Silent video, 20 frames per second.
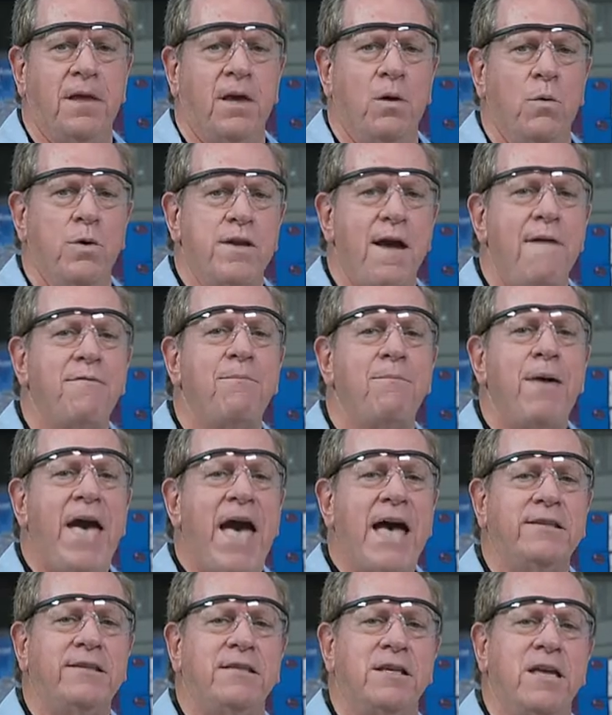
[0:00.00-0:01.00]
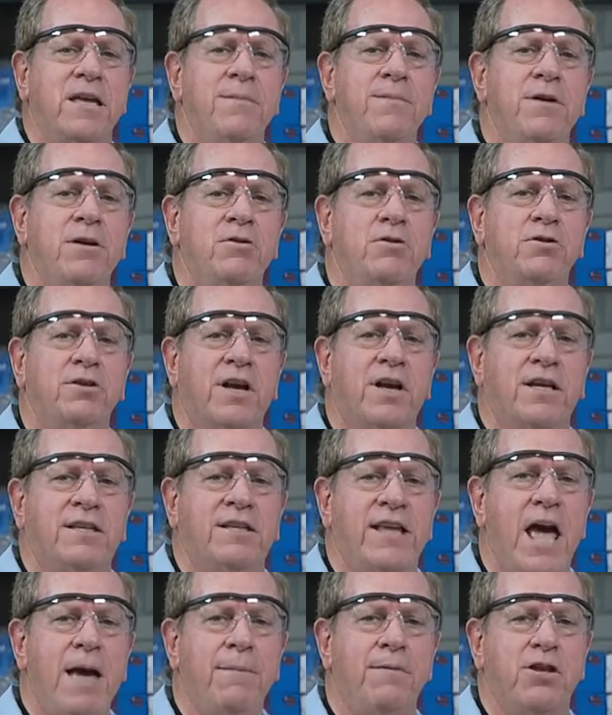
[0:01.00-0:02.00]
When you have to pass the chemical
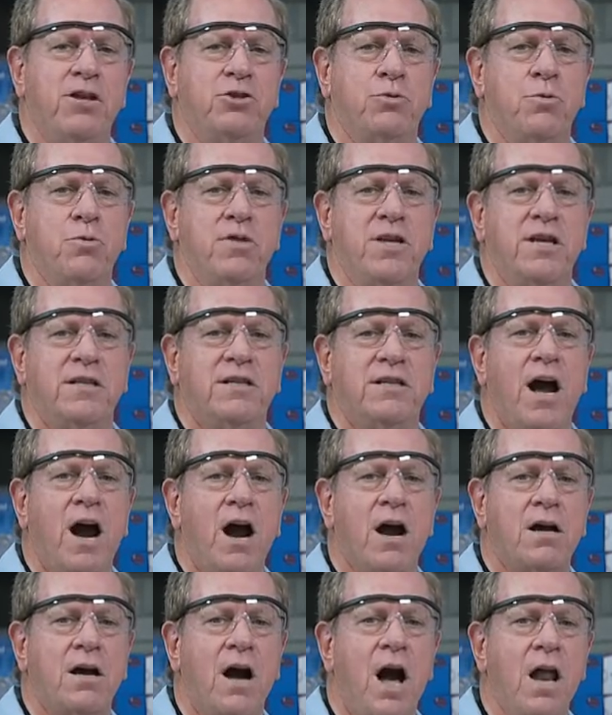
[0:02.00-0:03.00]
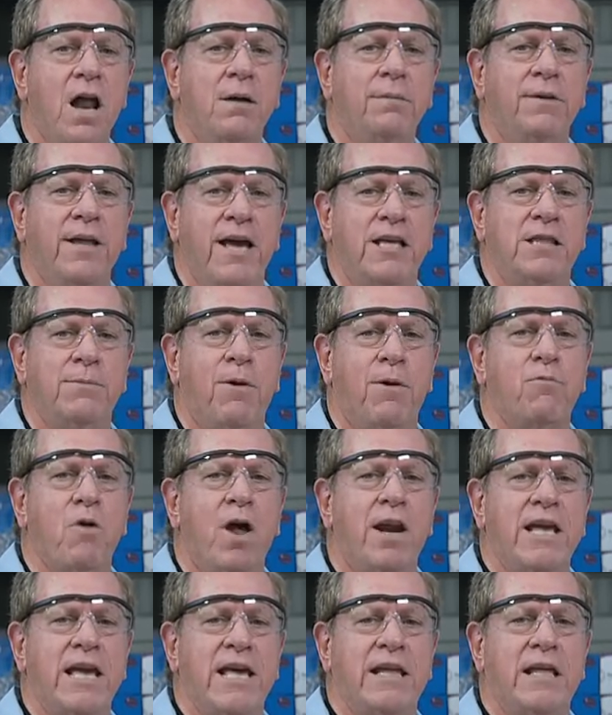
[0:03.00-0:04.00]
contaminants through the entire column length by
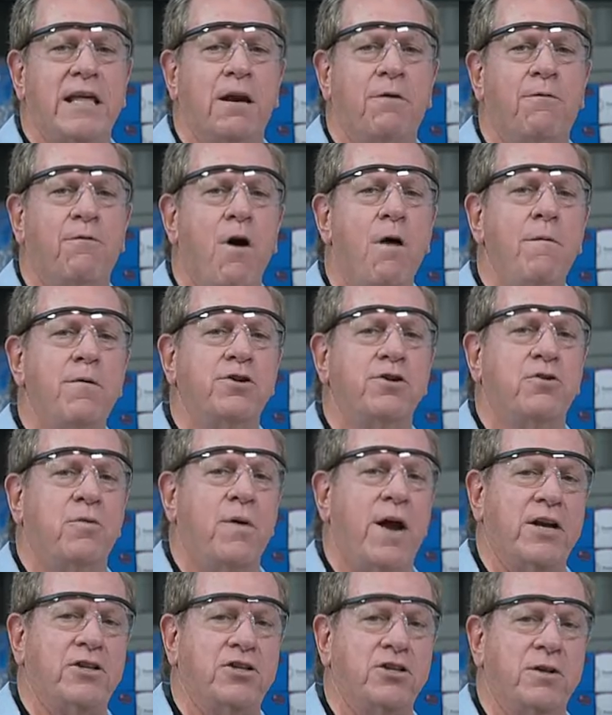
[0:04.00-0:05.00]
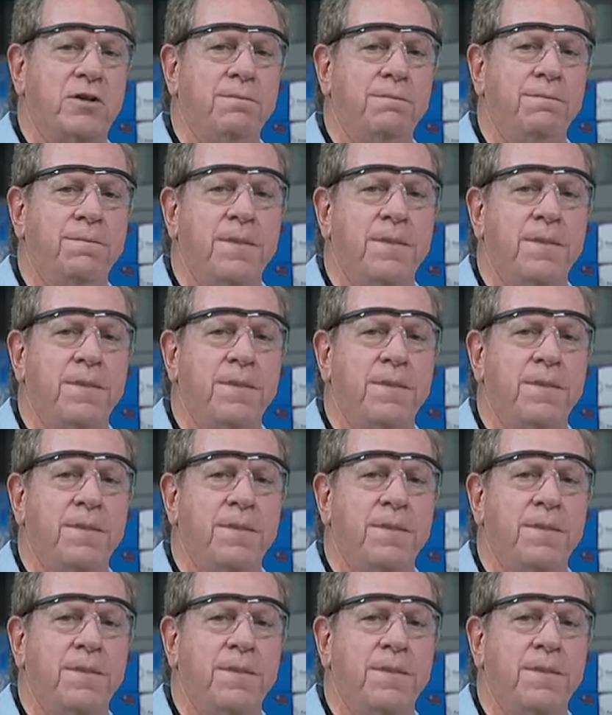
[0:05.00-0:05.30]
running it in a forward direction,